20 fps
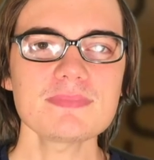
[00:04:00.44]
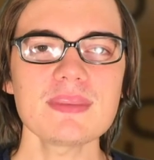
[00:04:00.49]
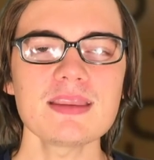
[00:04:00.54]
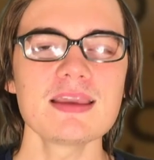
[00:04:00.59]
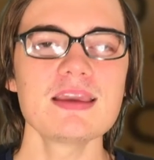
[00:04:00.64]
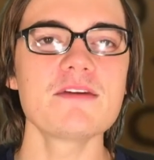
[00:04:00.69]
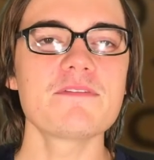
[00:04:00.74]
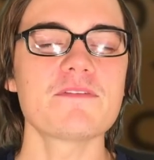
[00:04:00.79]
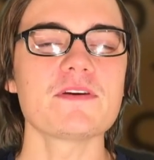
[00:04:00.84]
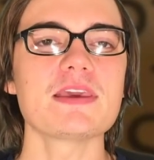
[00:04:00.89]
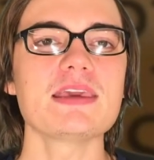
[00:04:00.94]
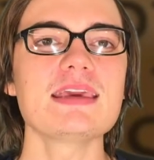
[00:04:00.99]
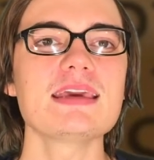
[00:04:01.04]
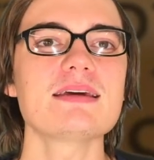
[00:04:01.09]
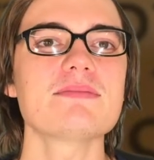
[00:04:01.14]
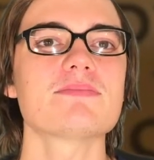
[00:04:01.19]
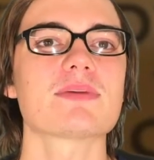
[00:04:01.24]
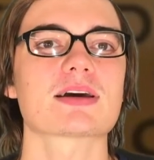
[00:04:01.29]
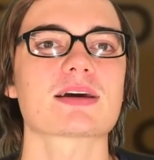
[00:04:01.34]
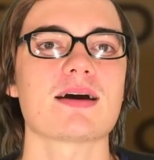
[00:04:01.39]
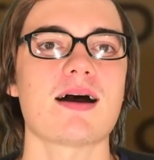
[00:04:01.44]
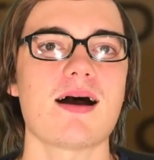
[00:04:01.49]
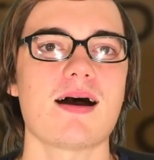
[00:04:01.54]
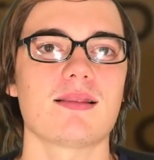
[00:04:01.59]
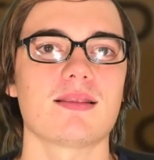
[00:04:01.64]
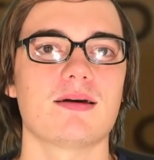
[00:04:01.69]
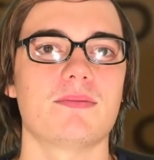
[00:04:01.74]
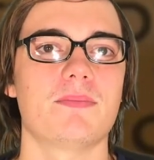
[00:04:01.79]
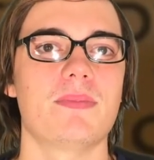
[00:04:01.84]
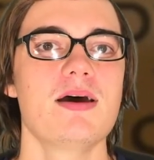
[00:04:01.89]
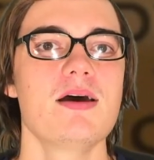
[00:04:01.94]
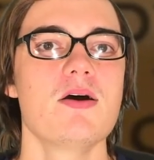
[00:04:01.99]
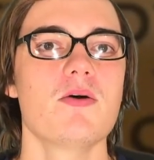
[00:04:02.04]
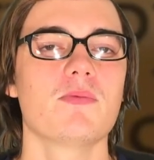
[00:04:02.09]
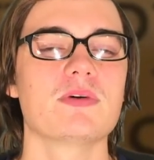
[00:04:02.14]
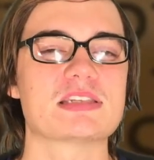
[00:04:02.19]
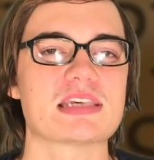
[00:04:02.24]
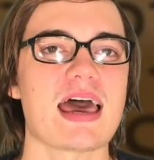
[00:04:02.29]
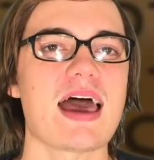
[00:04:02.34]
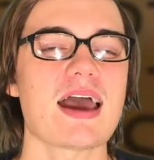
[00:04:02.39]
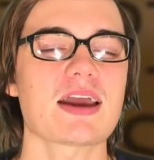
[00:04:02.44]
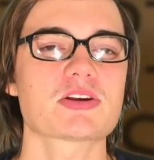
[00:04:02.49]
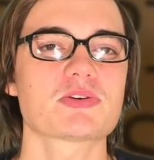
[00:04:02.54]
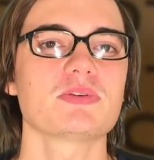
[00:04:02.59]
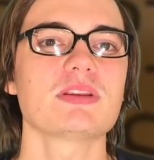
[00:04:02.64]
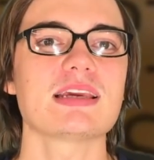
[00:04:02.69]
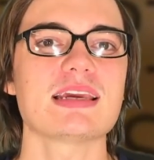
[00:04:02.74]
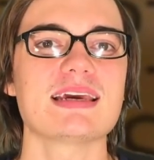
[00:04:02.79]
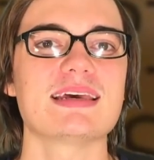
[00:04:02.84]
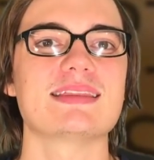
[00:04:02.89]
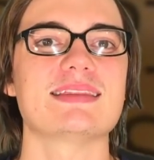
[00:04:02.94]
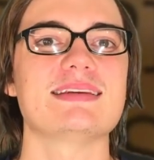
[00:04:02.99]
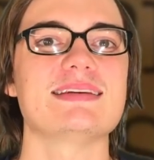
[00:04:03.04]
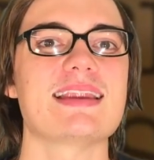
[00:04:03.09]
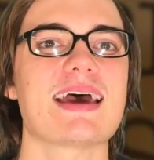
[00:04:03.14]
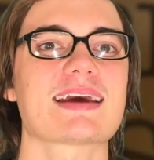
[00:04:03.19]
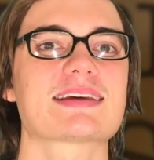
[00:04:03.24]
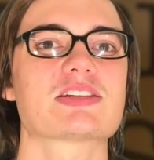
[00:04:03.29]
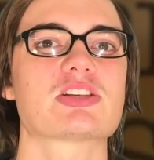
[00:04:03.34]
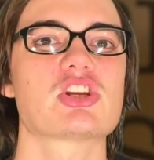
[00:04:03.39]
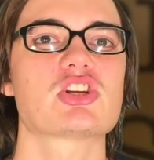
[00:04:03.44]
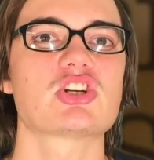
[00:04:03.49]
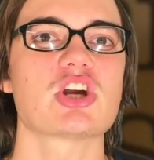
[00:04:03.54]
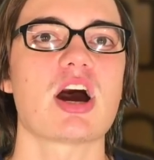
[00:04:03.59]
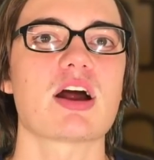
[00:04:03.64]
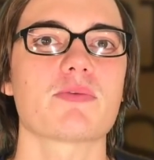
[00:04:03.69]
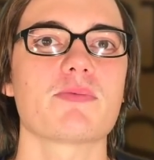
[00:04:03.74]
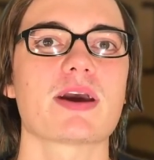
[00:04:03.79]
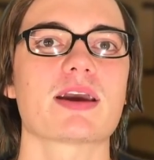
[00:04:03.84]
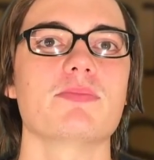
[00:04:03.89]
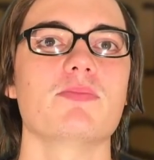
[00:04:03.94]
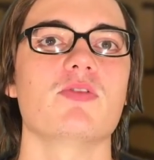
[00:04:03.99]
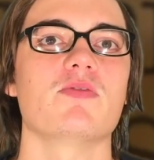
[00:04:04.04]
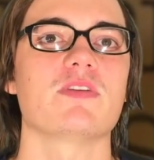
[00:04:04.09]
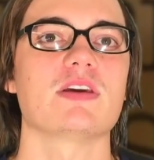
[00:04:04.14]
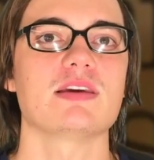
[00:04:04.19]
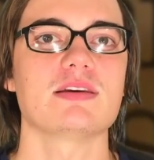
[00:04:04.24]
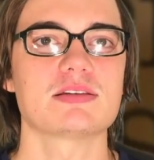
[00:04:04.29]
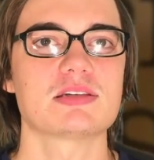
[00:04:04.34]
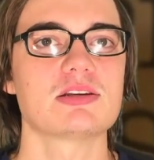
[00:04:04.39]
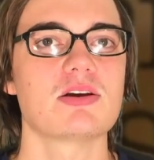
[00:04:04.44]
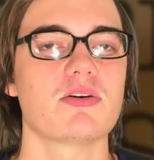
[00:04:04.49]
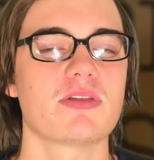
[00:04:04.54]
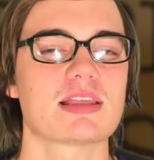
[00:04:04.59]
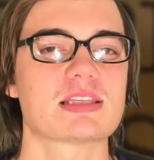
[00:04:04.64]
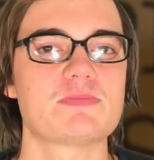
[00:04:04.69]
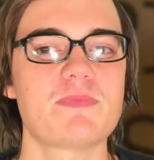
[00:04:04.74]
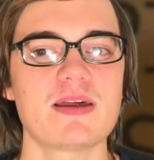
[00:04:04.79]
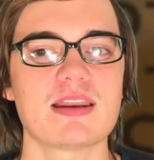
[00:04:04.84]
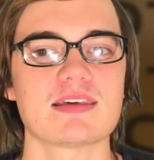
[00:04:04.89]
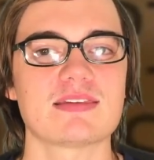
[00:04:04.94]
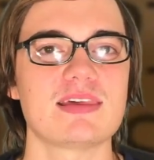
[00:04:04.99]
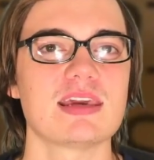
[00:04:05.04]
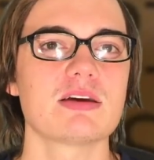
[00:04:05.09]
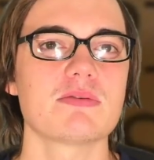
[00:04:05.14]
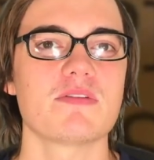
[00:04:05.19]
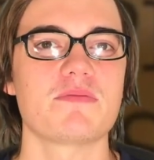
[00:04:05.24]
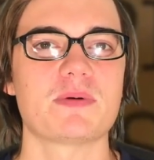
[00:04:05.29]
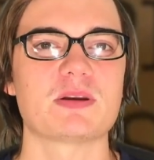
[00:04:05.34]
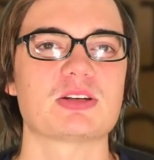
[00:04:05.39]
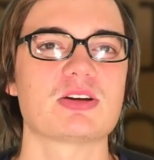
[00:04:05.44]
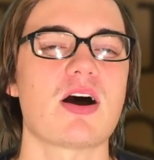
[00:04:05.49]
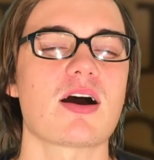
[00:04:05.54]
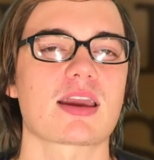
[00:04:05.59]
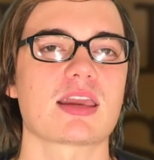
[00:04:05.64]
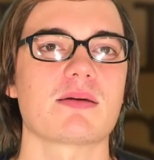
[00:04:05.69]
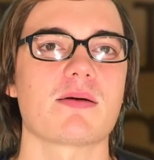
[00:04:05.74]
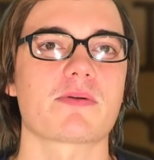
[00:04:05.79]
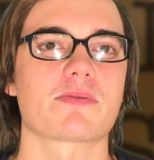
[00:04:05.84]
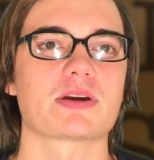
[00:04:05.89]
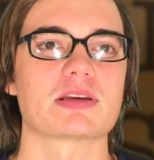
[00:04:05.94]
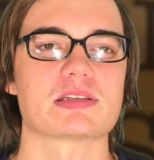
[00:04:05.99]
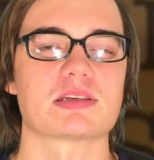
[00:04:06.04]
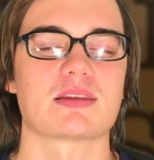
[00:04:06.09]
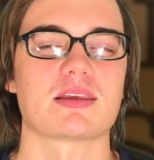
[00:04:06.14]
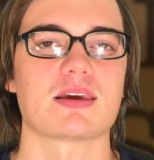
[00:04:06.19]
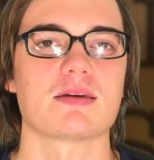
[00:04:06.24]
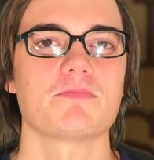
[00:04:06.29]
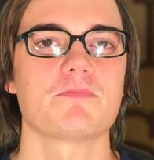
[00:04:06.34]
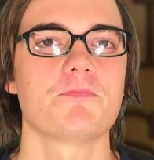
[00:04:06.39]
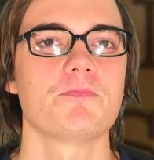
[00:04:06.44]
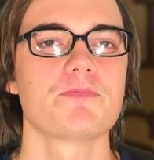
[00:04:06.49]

If Ian McCollum was actually in the next John Wick movie, you know that's been a thing we've been talking about recently.